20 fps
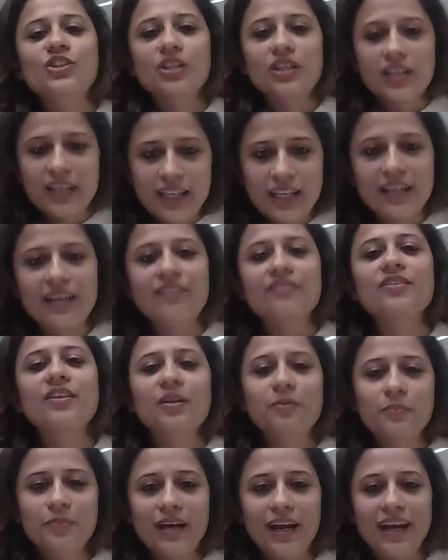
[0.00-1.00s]

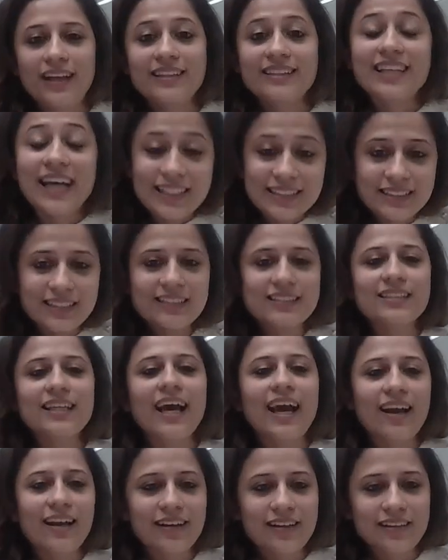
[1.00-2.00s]
irreverent brand. That's its
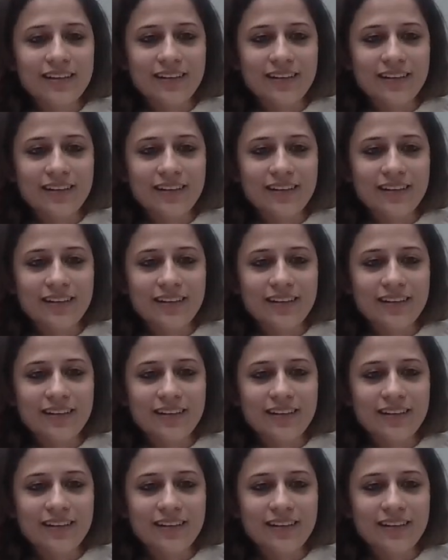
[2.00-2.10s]
anchor,